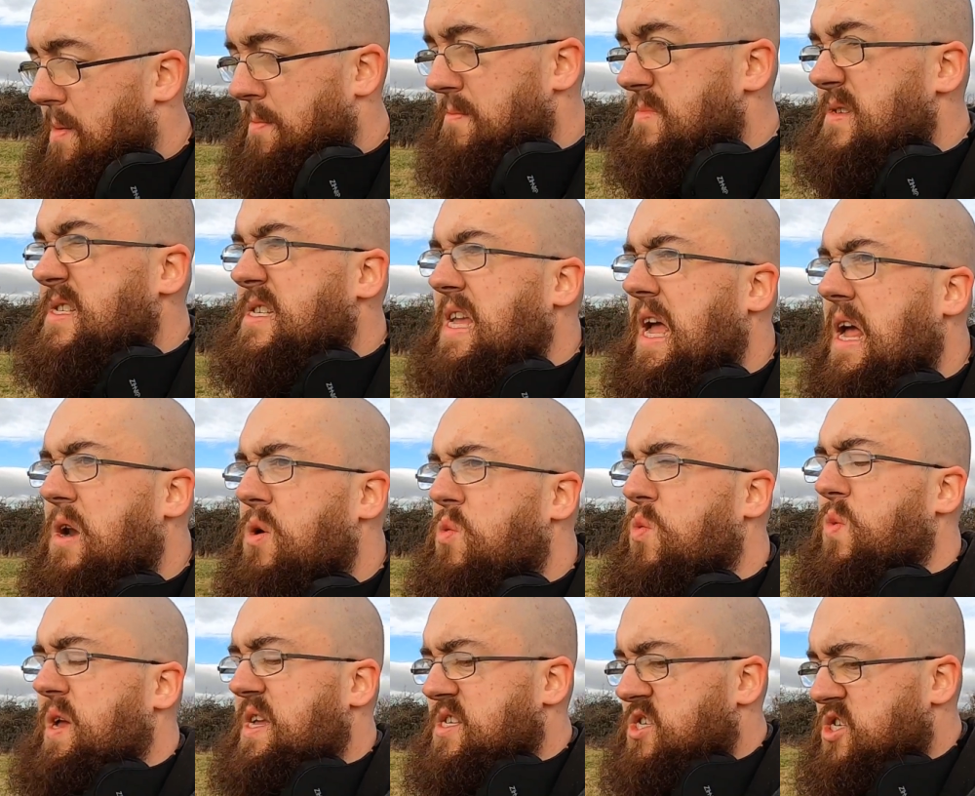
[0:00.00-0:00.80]
I'm
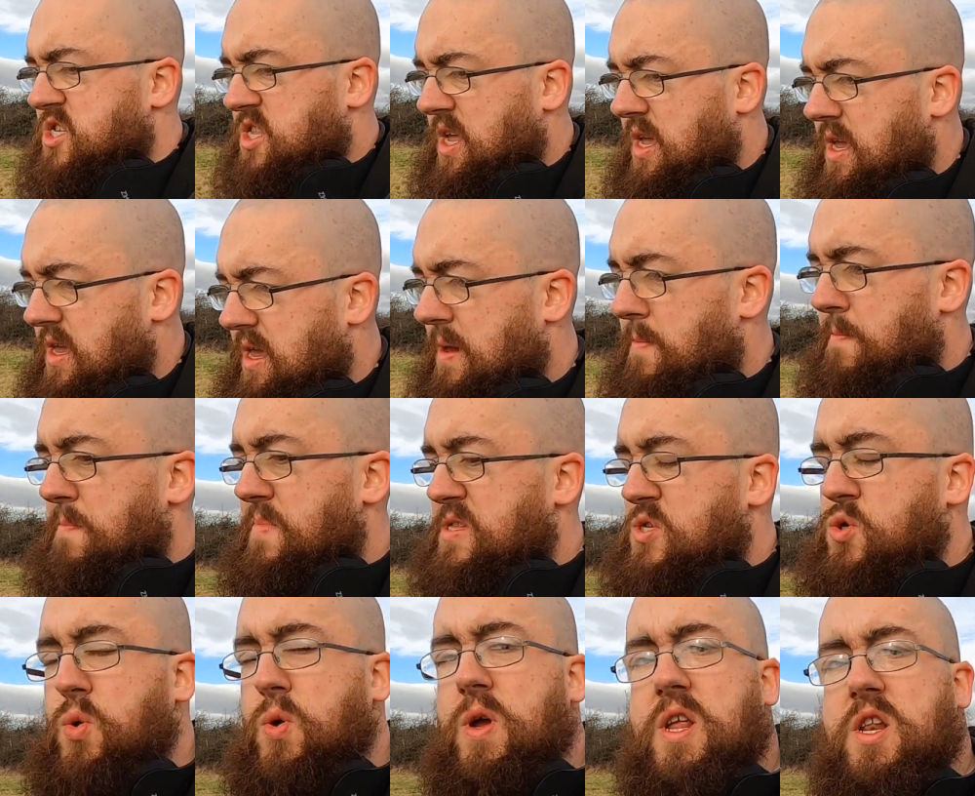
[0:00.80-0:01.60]
sandwiched in
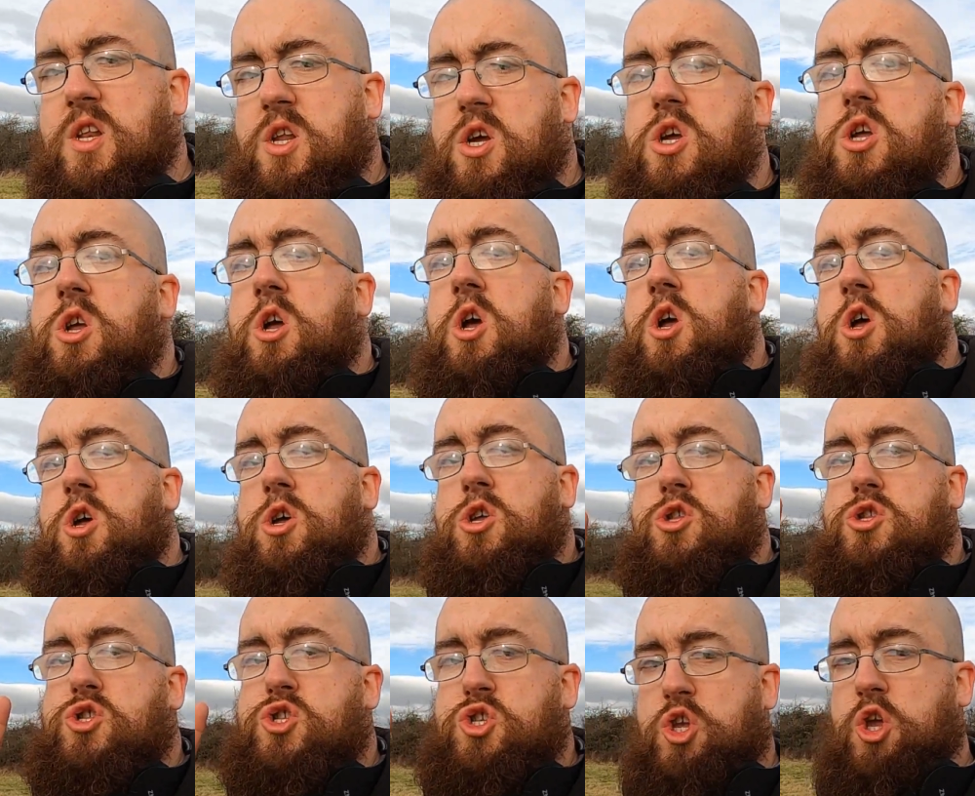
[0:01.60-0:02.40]
between
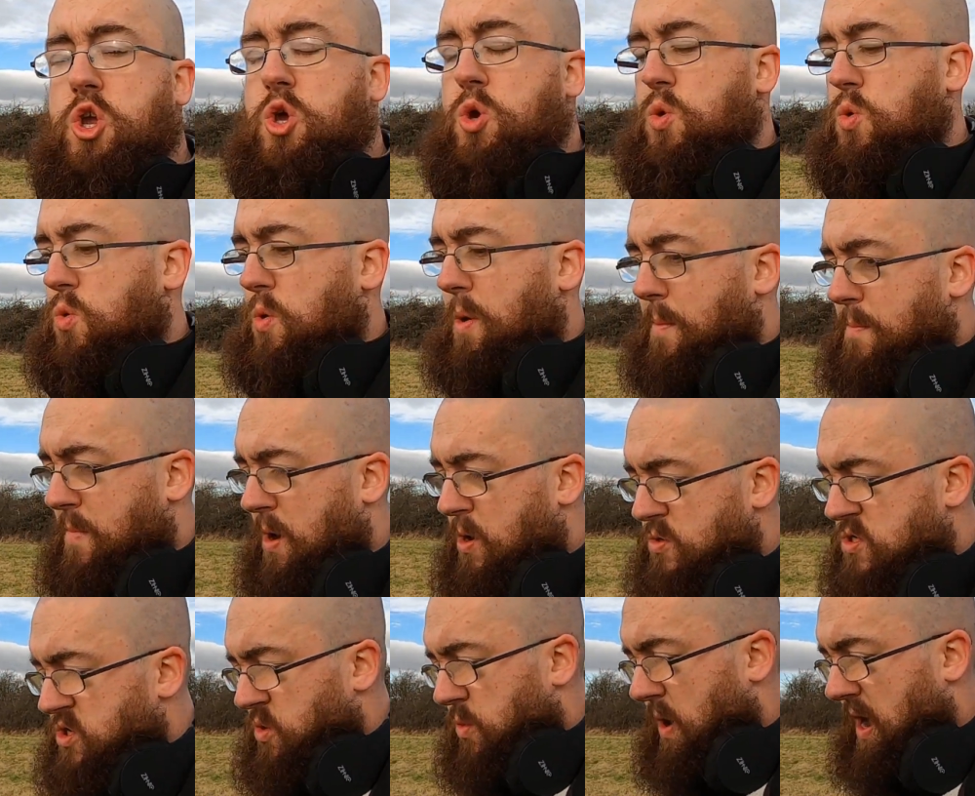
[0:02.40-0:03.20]
two
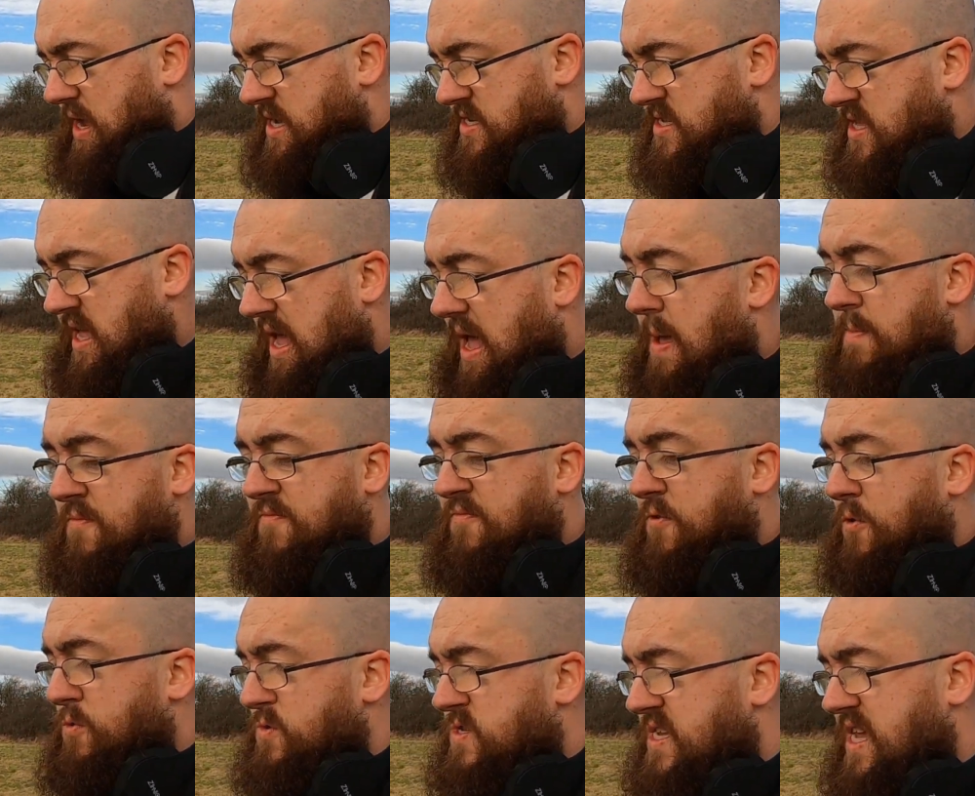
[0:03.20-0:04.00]
motorways, the
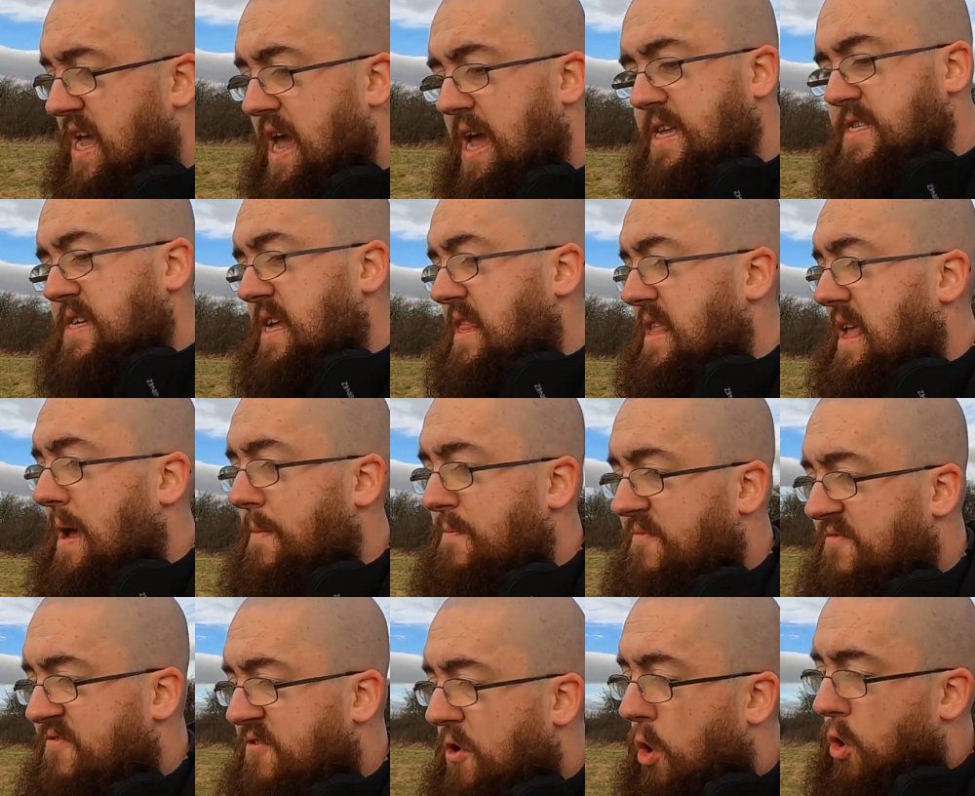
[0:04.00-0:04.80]
M48 and the
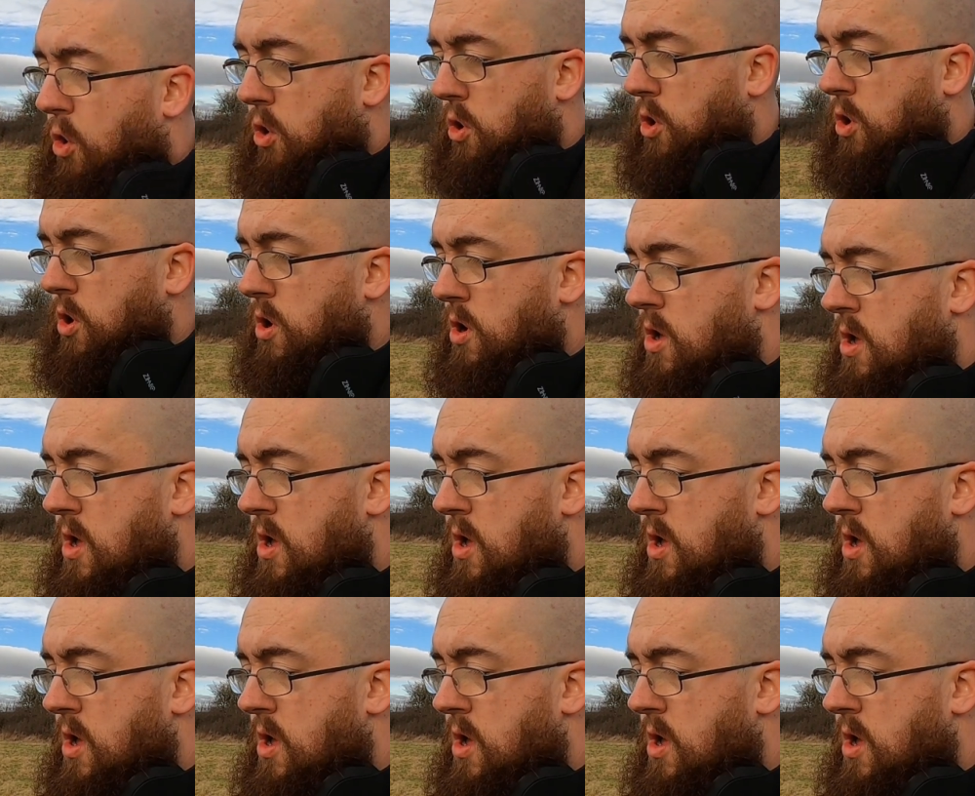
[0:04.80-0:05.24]
M4.